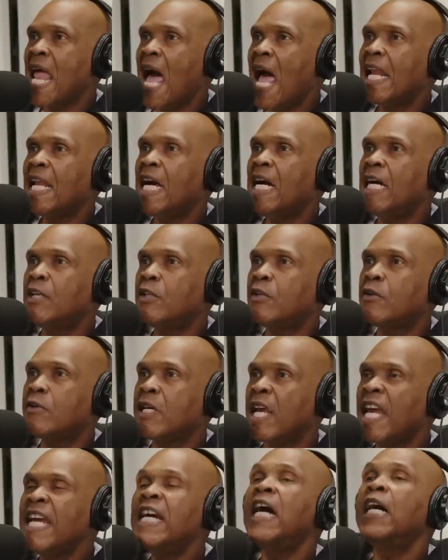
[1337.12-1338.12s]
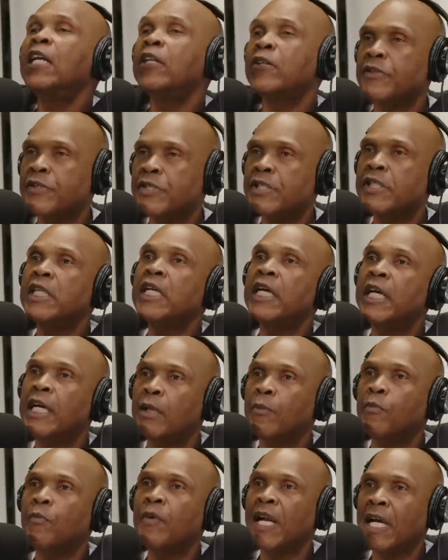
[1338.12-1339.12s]
not under he
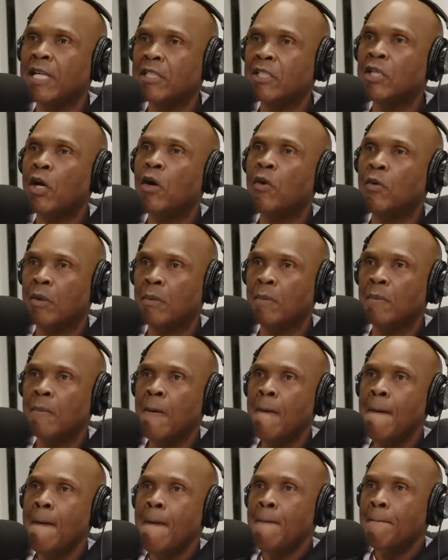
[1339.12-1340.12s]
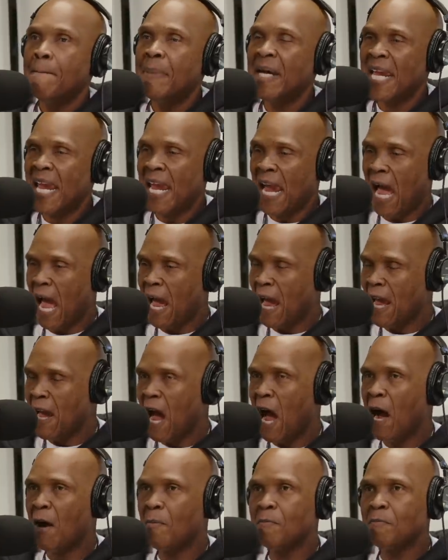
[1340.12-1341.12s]
understood when I told him. Yeah, but
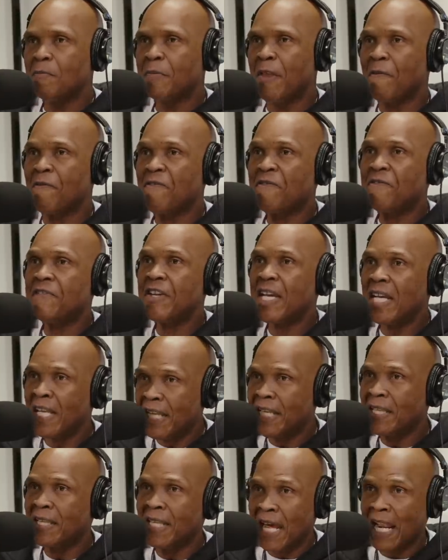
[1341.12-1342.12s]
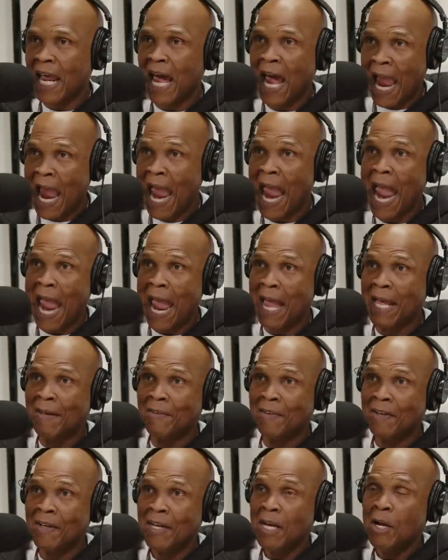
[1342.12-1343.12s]
the feeling that I had.
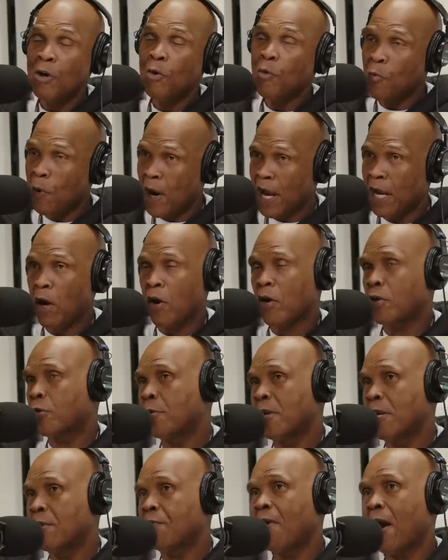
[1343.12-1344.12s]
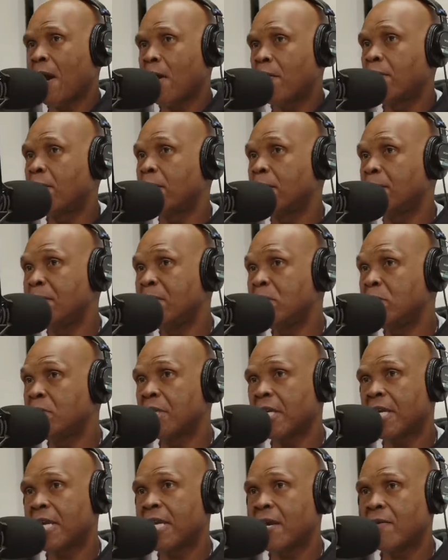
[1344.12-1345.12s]
Yes, with Earth, Wind, and Fire, and with it's
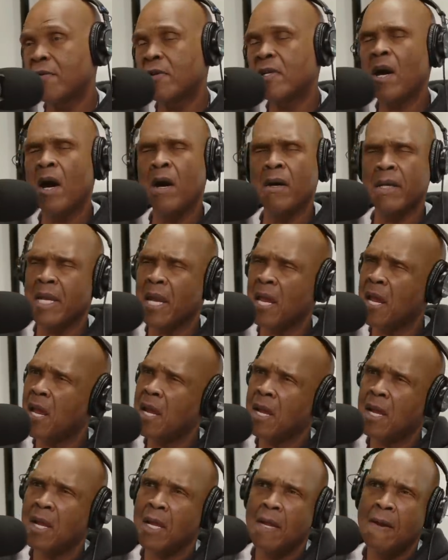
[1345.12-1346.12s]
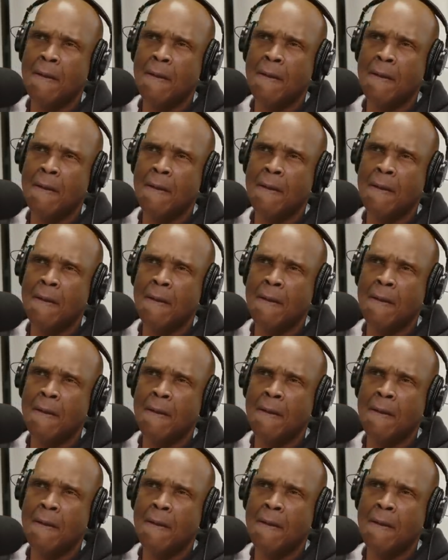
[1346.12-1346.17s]
music and every y'all. Yeah, it's a